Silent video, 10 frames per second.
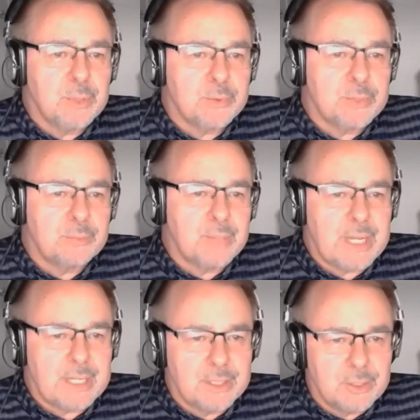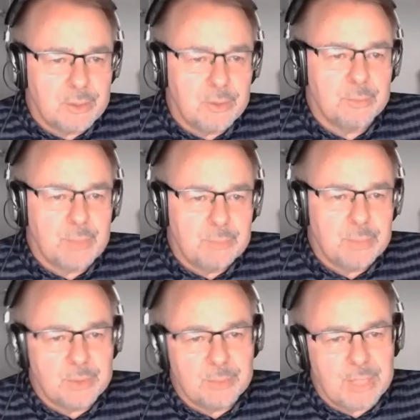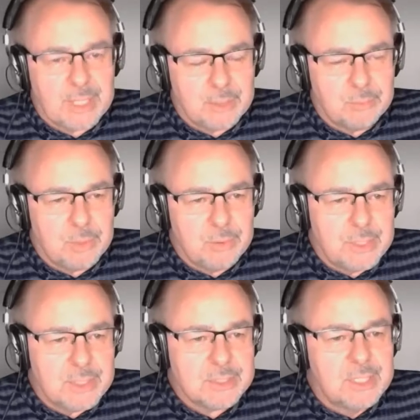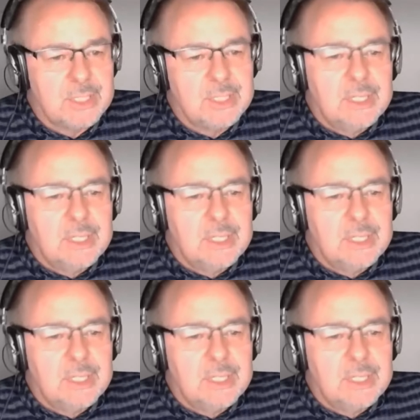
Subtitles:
building back the economy and building back communities.